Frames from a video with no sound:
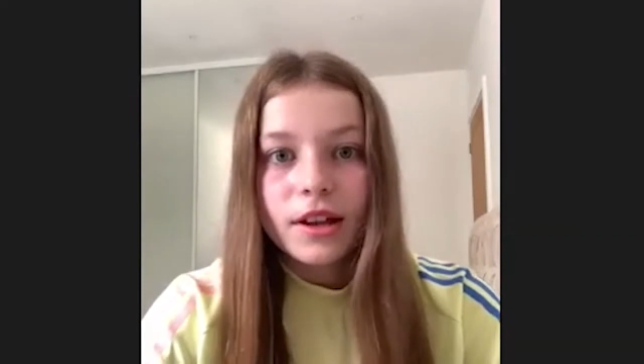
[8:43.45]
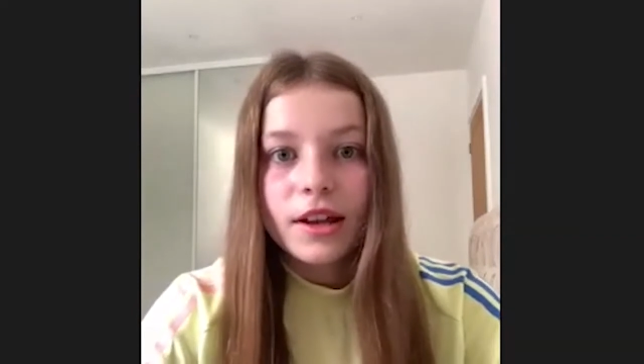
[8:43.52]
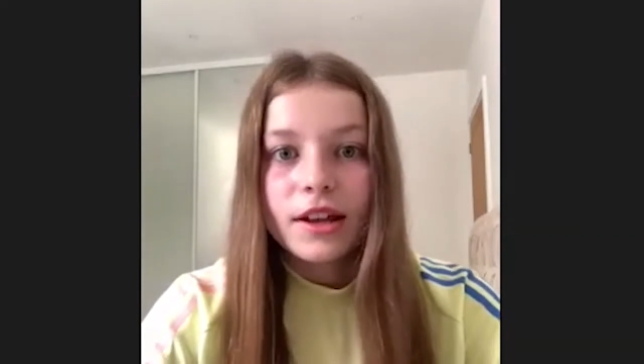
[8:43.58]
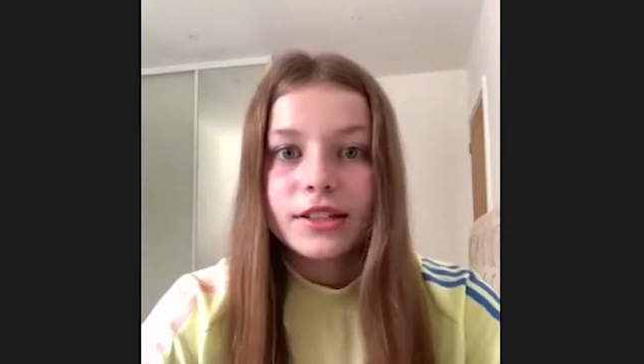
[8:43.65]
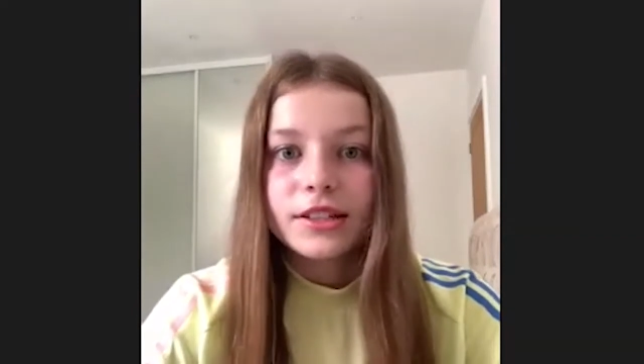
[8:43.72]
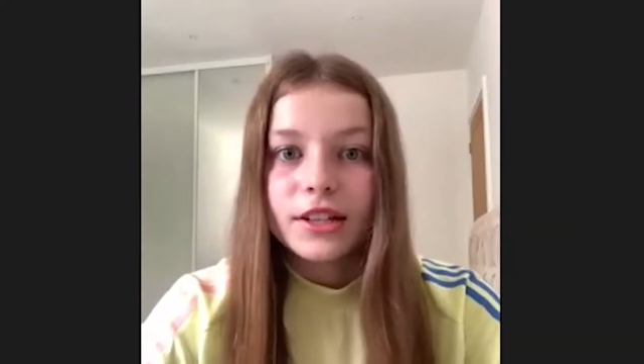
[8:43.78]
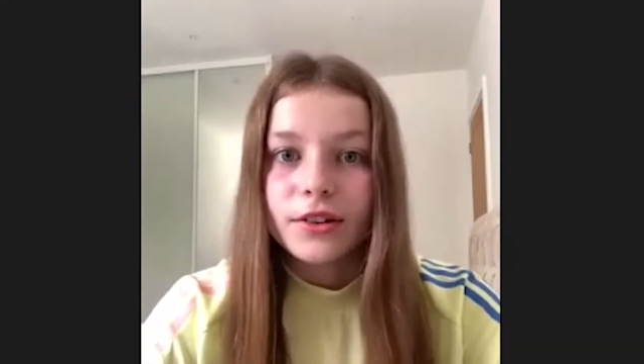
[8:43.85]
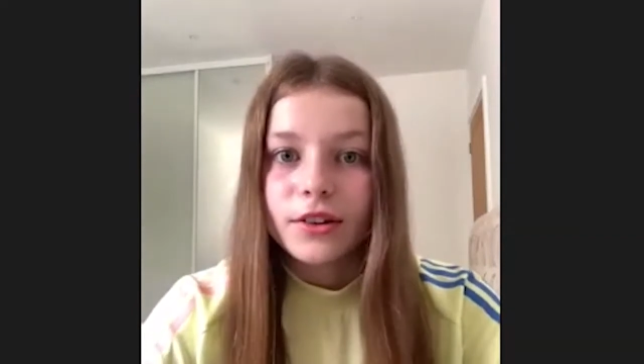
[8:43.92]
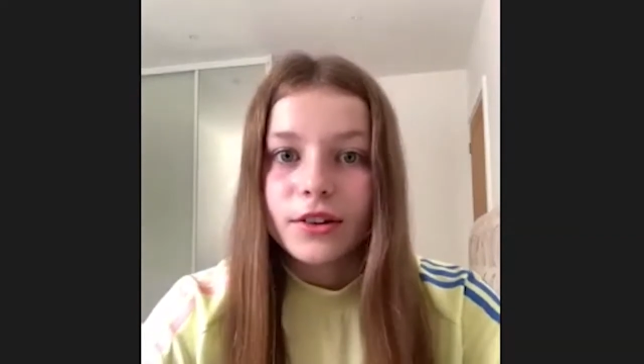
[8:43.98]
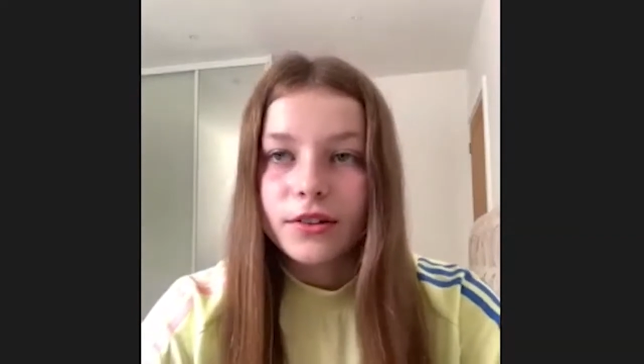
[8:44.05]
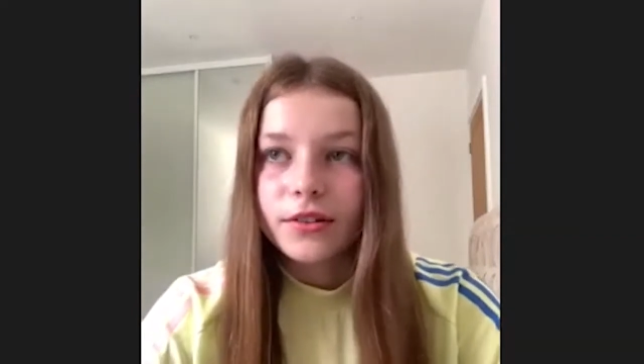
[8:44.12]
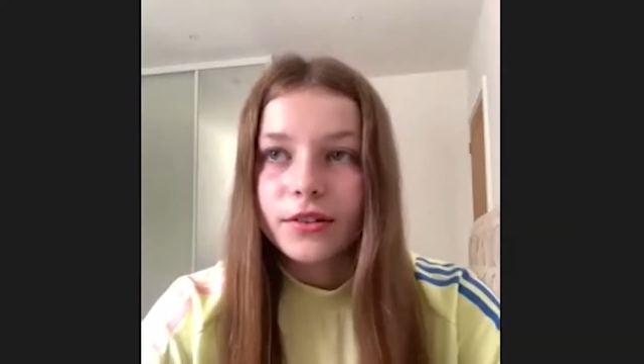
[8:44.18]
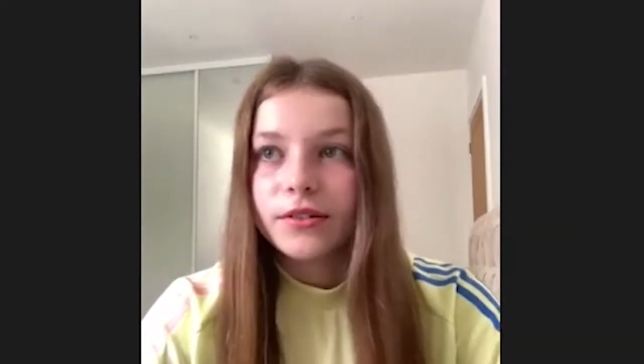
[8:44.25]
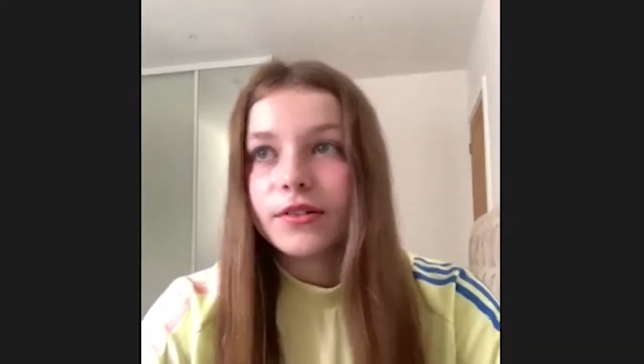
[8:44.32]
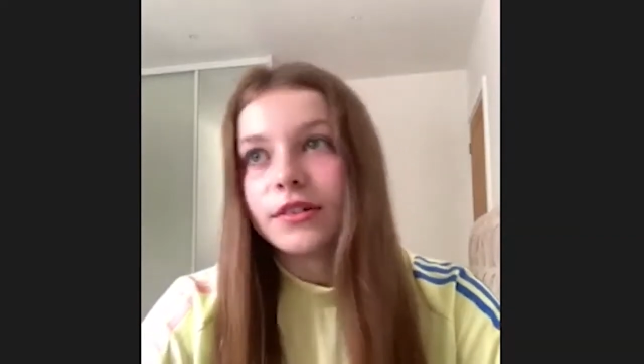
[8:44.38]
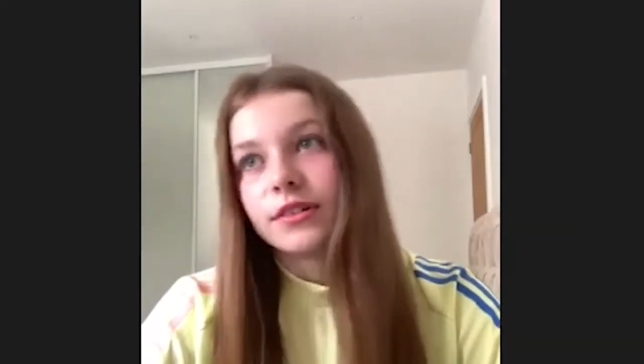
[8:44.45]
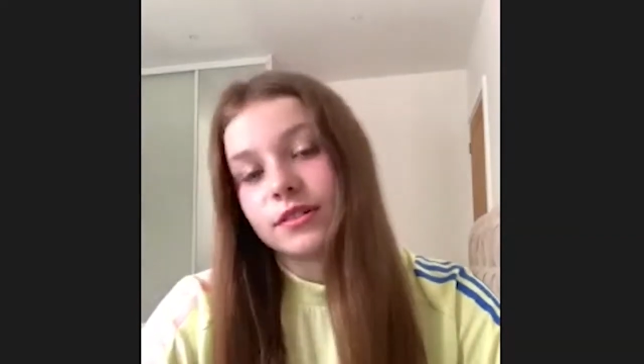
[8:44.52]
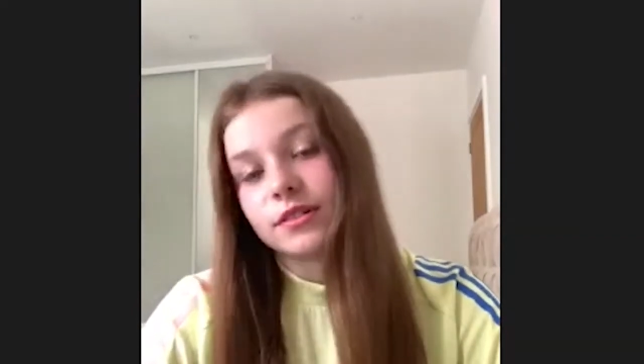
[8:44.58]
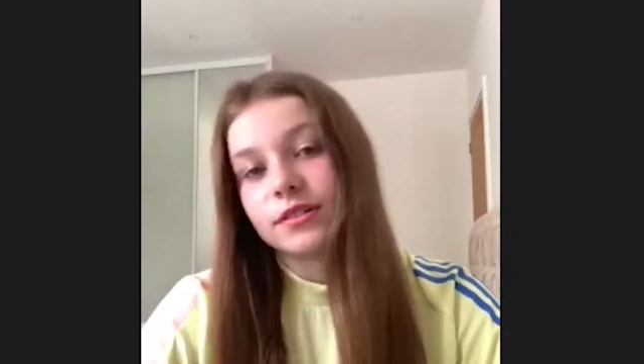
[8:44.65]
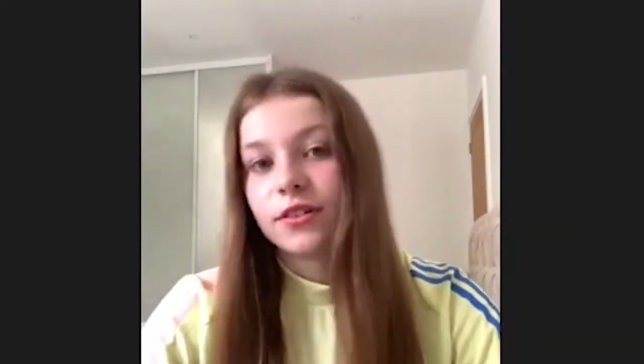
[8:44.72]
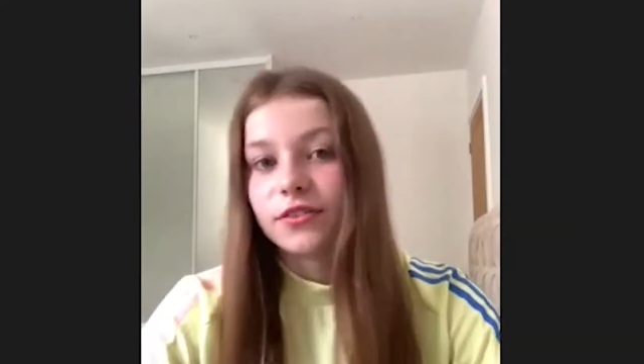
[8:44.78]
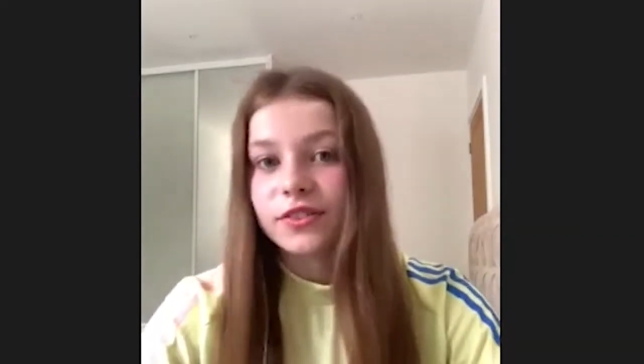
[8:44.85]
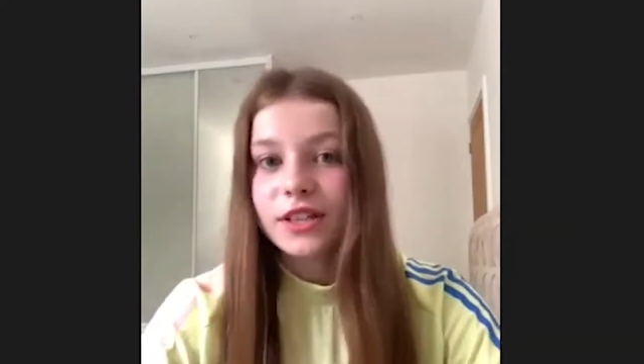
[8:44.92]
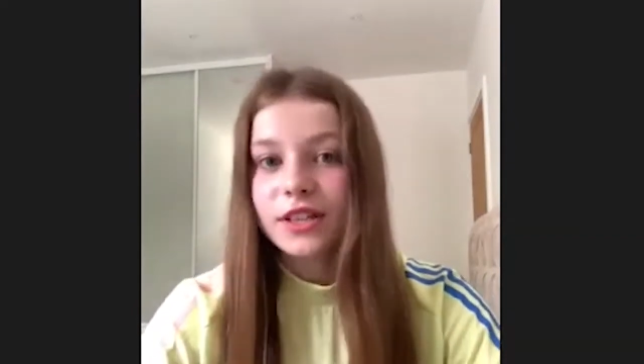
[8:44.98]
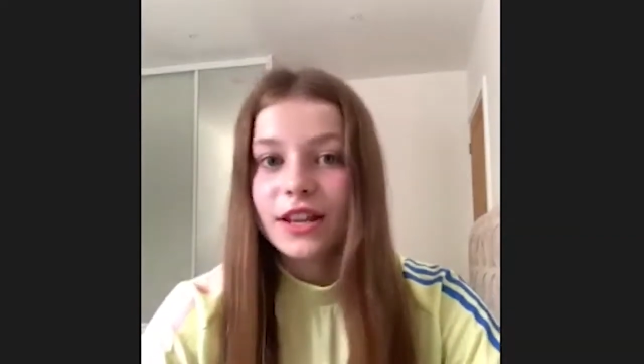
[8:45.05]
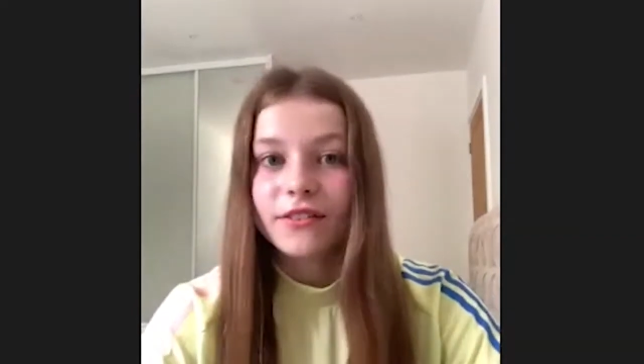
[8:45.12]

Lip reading: until you obviously